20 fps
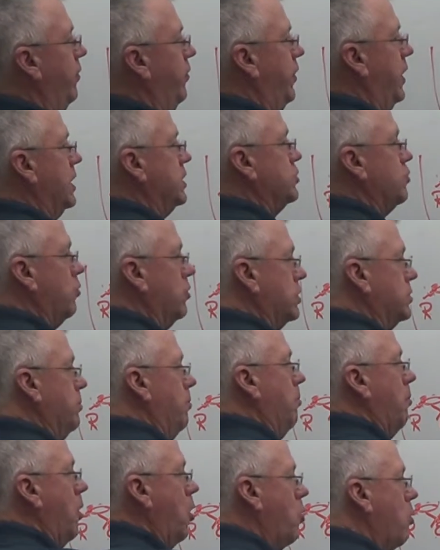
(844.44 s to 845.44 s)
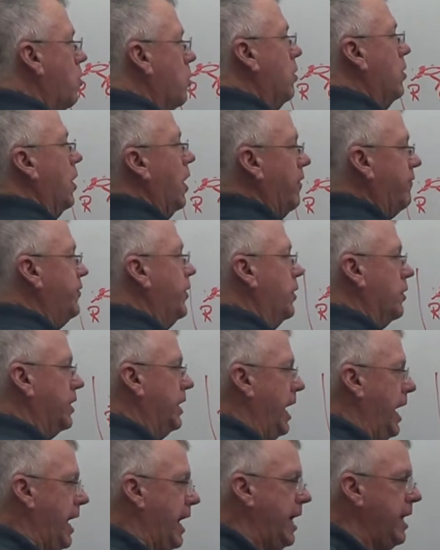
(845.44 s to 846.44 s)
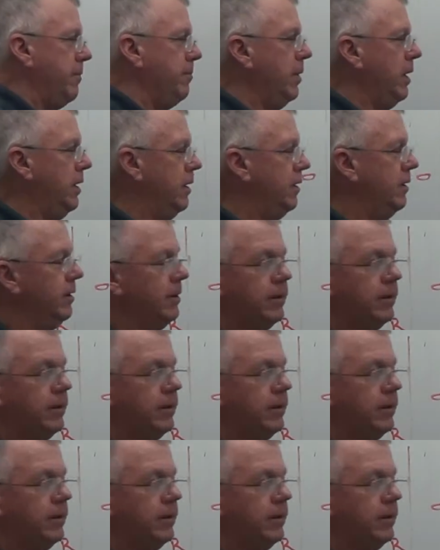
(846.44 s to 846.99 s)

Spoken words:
this was more of their game,